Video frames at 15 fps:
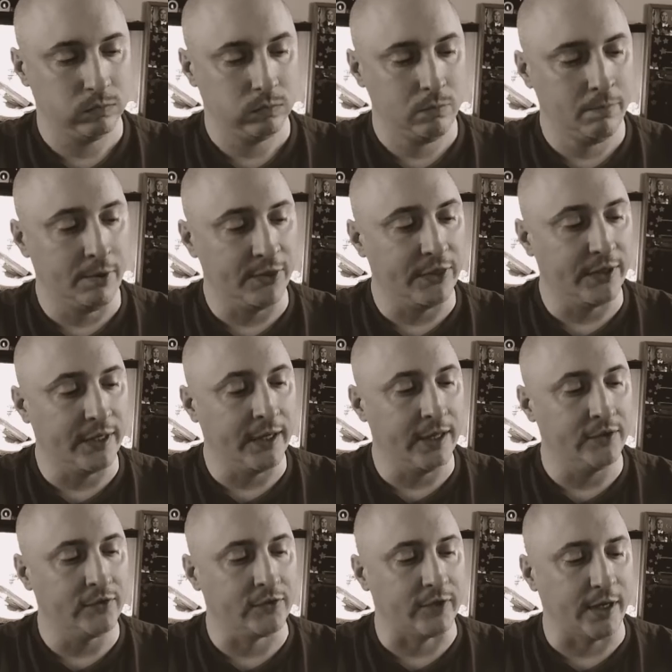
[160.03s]
But the king
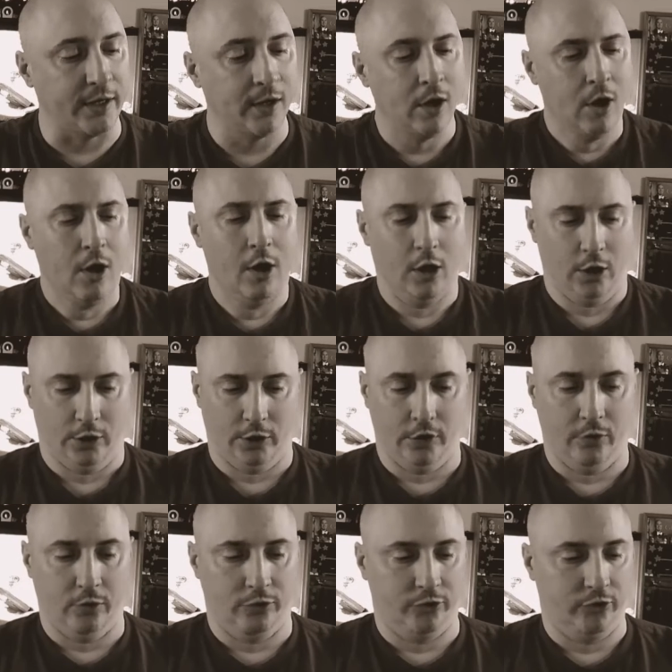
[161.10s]
said,
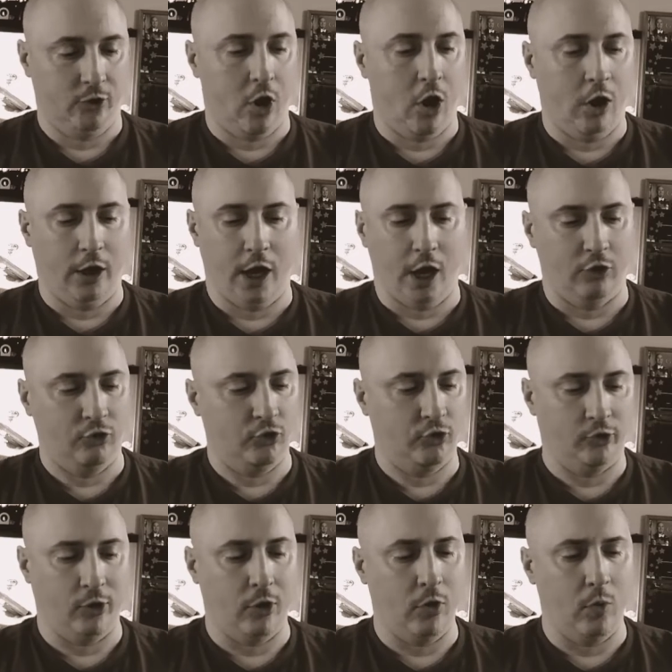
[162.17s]
"Your song has
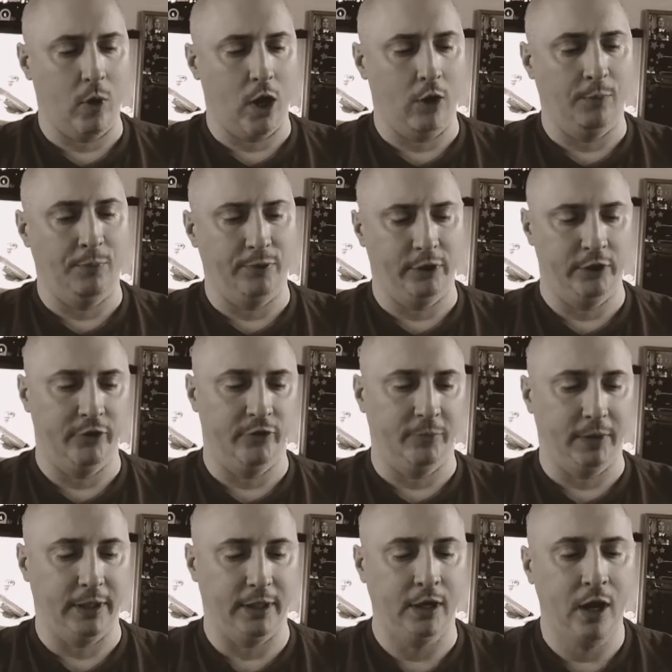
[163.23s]
so well pleased
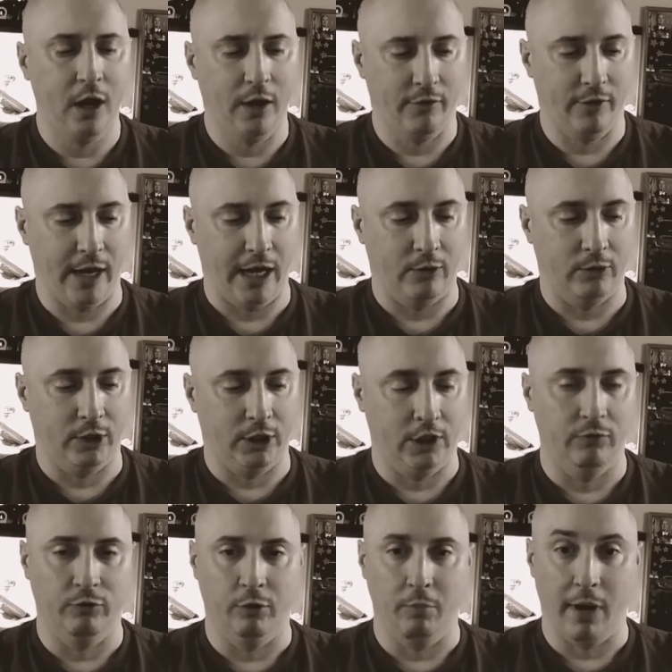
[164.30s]
me that I'll give
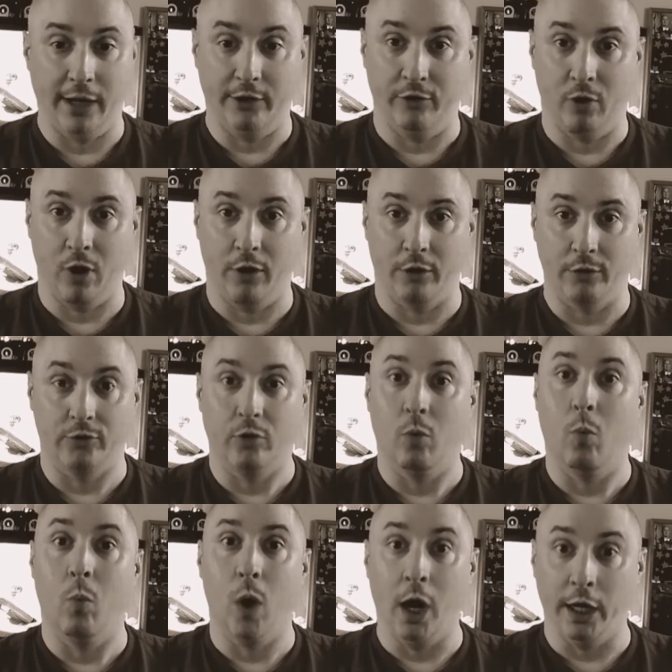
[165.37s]
you my daughter to
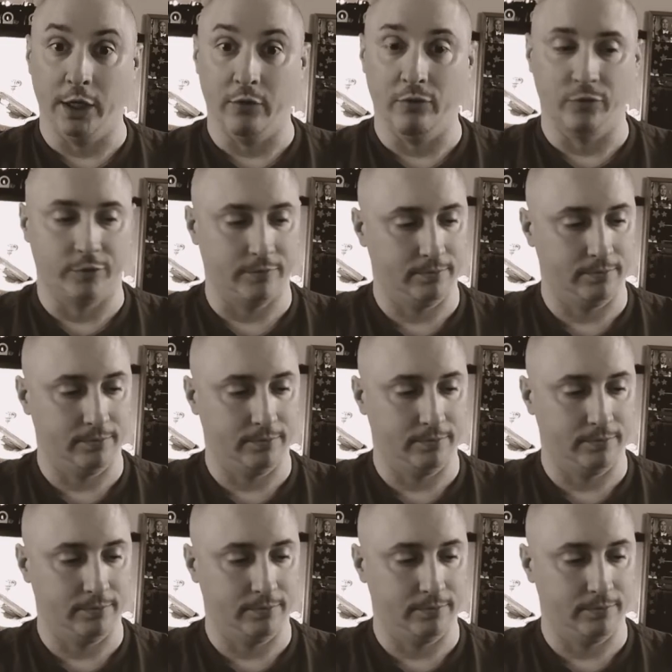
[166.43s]
wife."